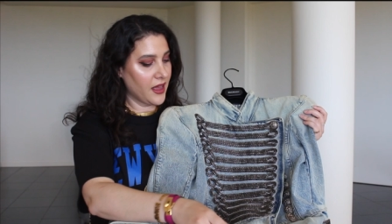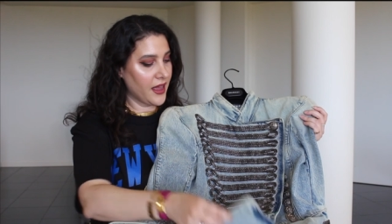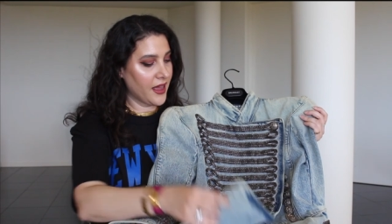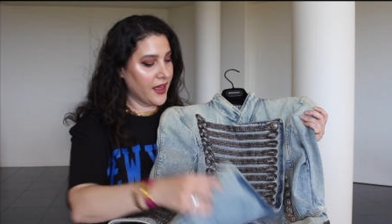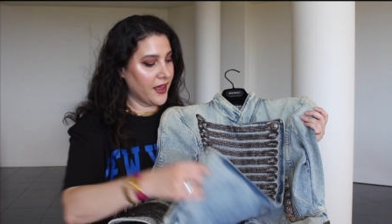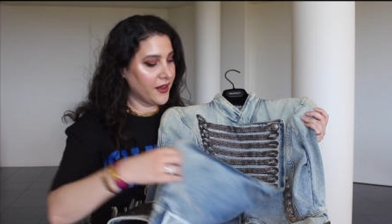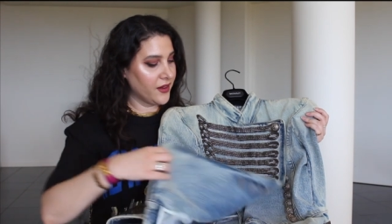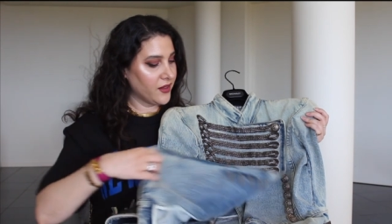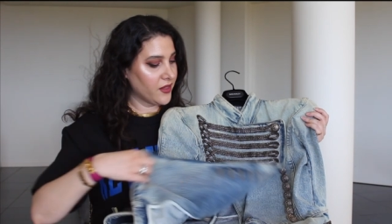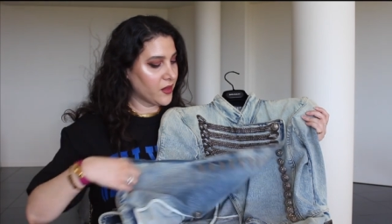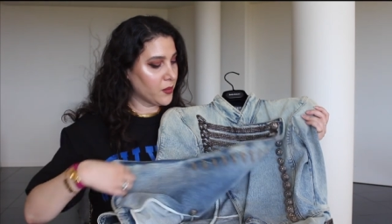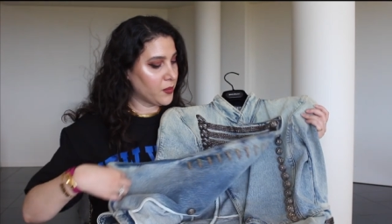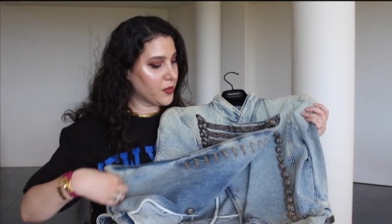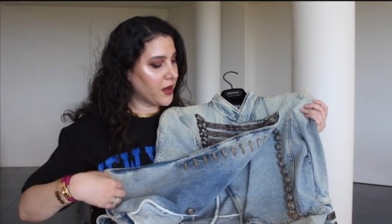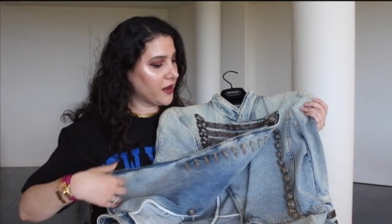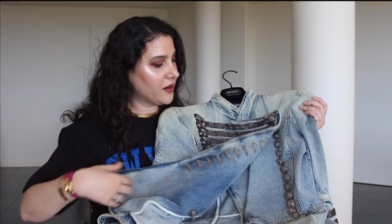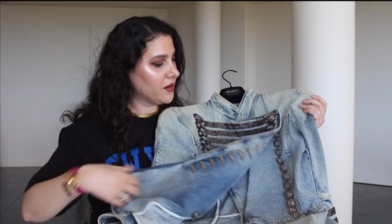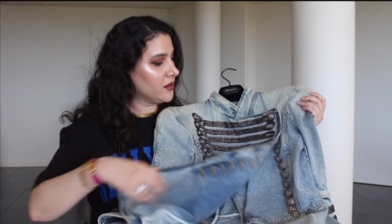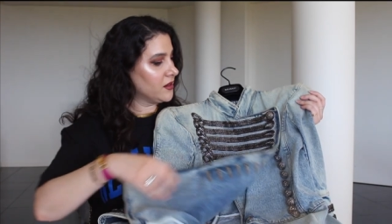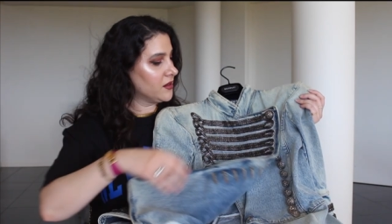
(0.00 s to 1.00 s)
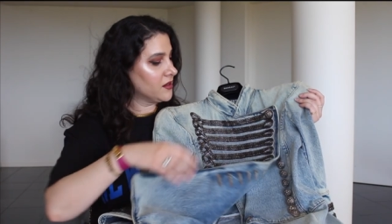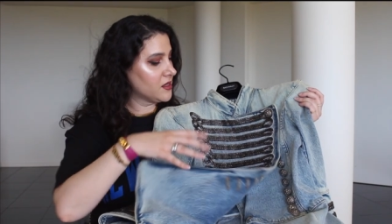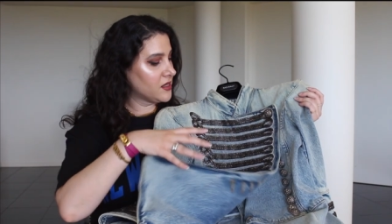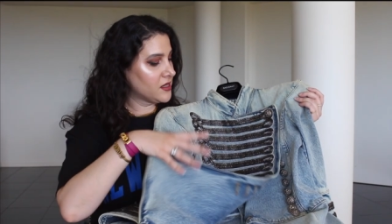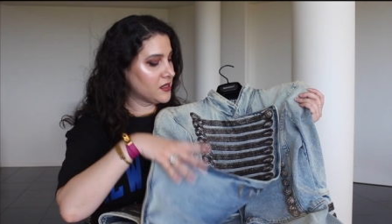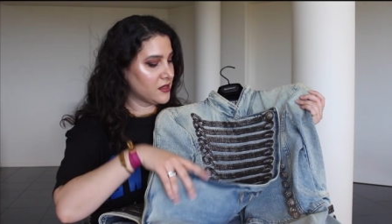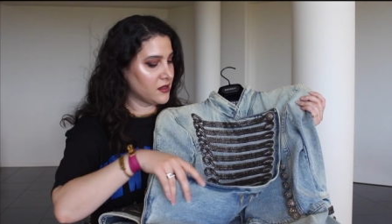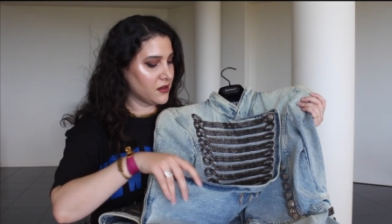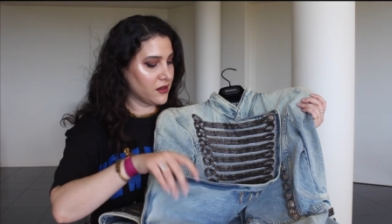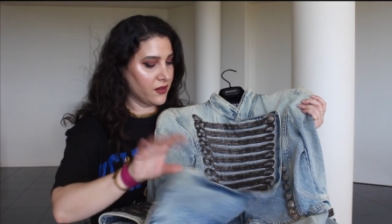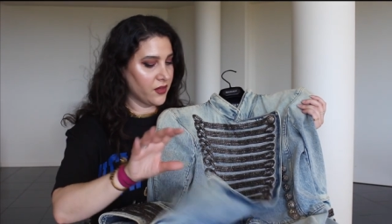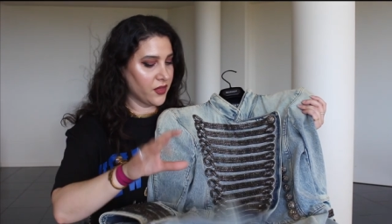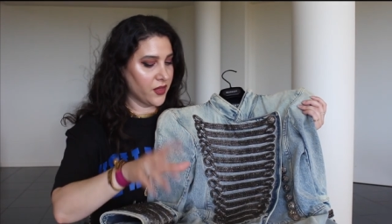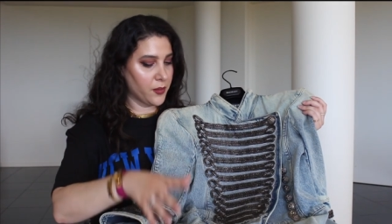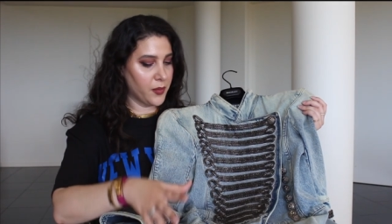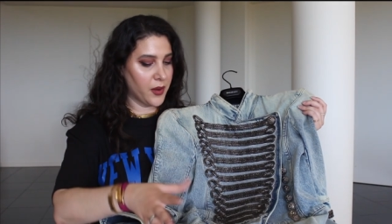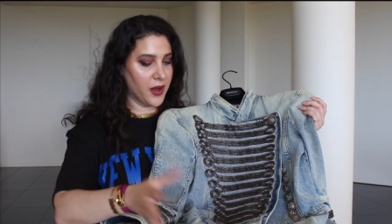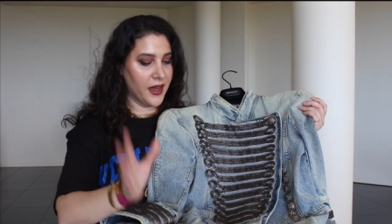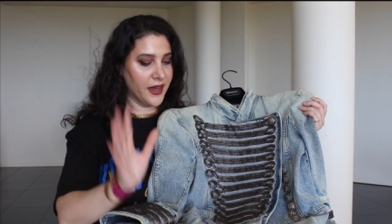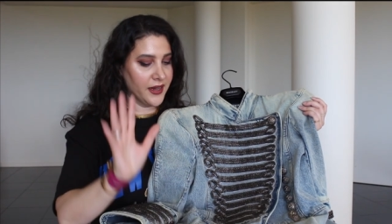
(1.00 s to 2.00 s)
And the buttons, the
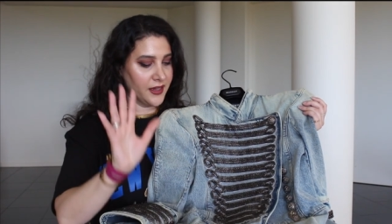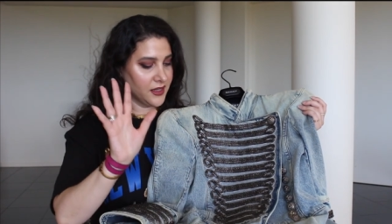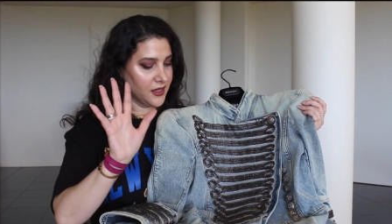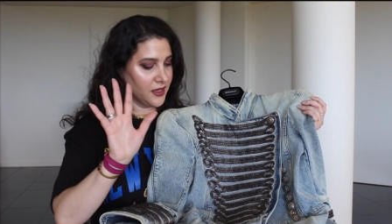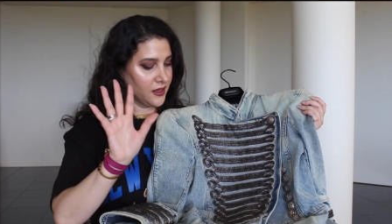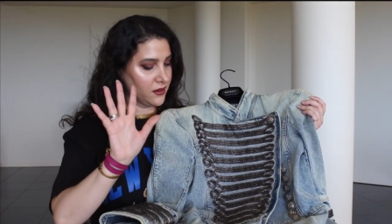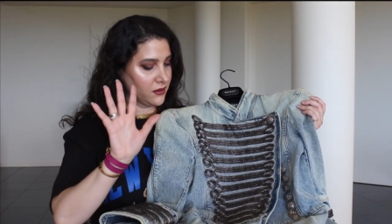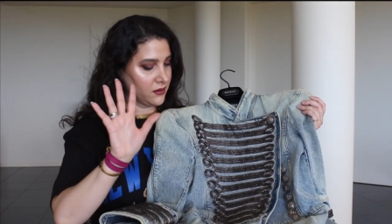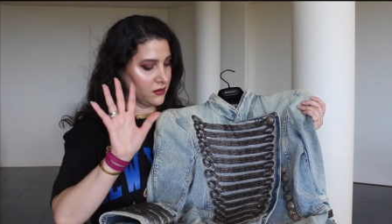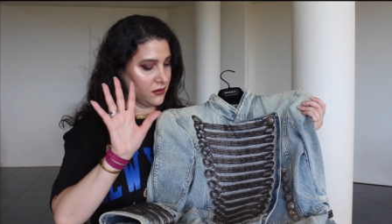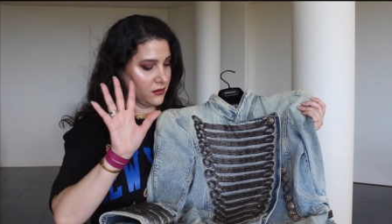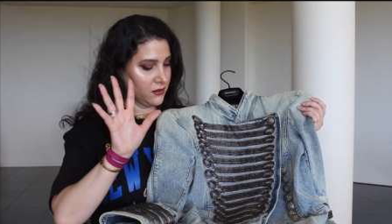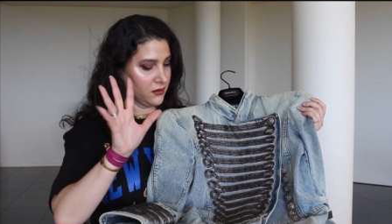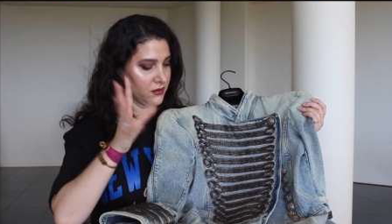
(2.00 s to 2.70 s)
binding,